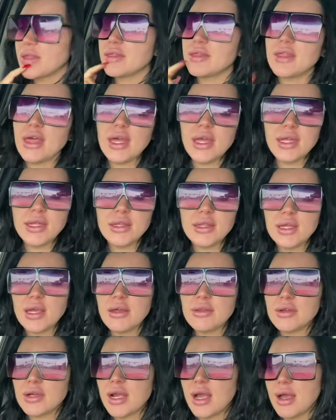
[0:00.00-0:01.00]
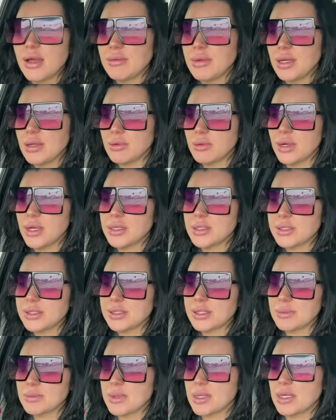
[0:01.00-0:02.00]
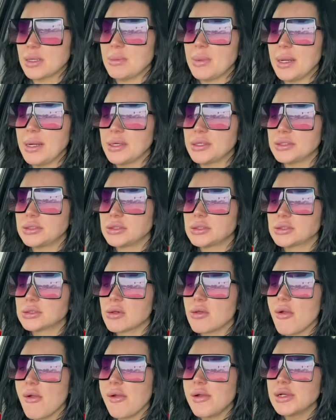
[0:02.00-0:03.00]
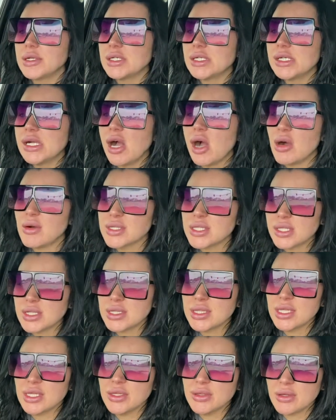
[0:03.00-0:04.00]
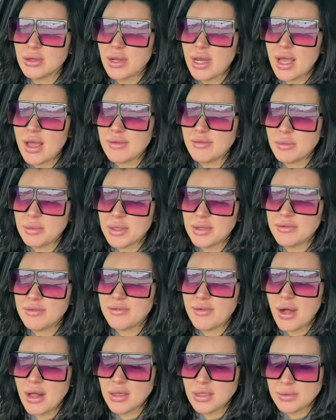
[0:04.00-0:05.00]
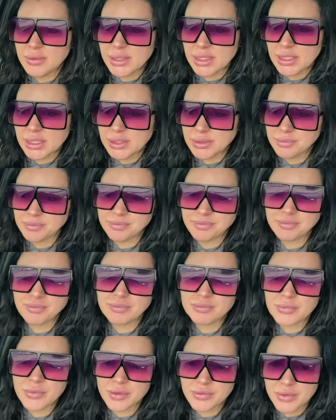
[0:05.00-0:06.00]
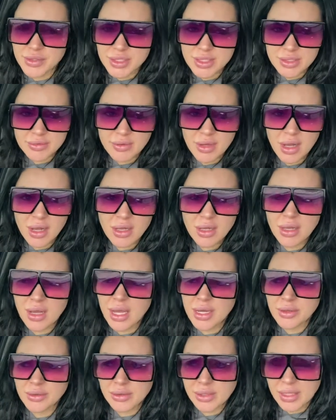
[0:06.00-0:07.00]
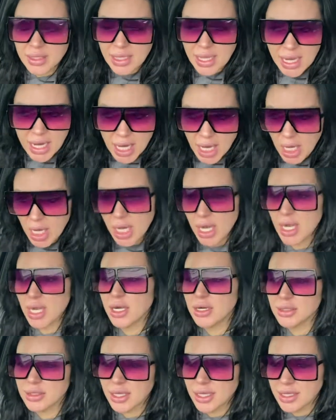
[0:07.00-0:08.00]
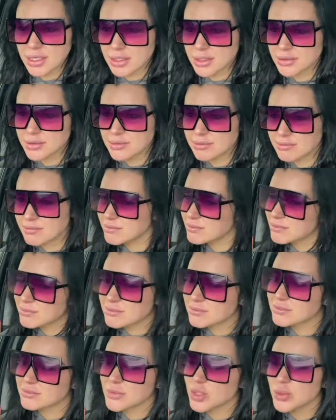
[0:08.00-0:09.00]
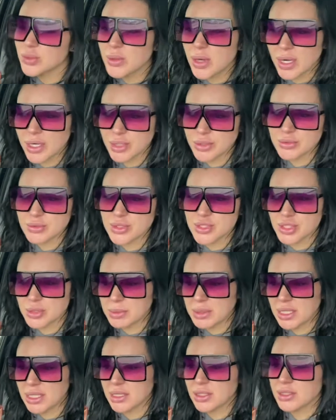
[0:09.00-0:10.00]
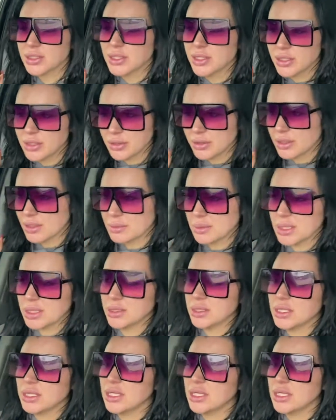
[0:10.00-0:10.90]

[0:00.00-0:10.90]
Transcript: Then the other comment was something about, oh, it's a good thing you don't have a big following. First of all, I don't care. Like, who are you, Jimmy? You know what I mean?